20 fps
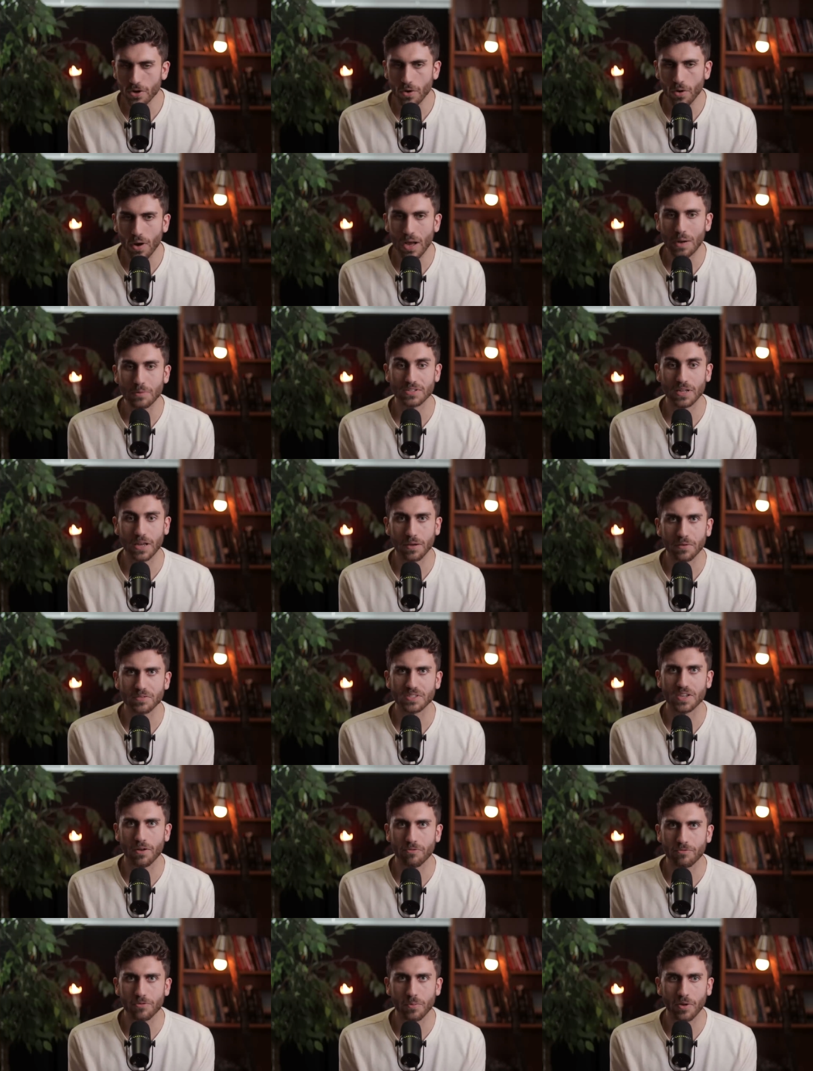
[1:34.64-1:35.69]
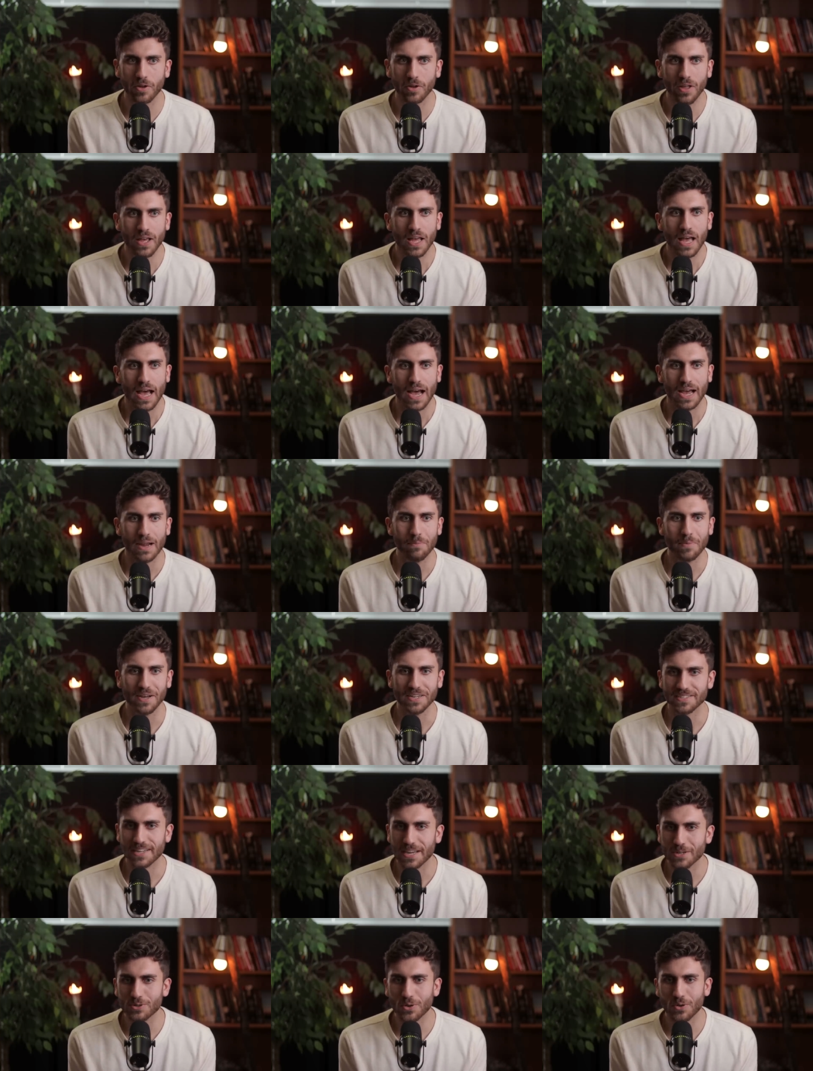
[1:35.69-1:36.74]
you know, I was I was comfortable. I had my
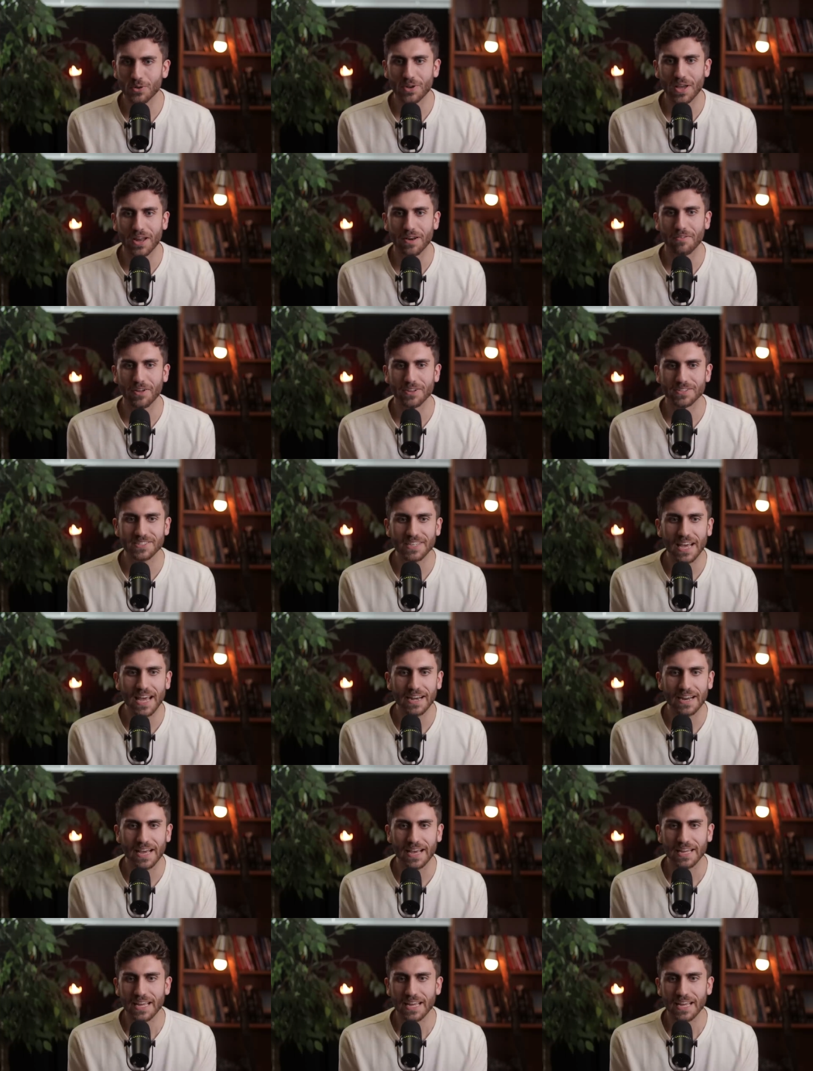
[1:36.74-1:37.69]
schedule kind of all set.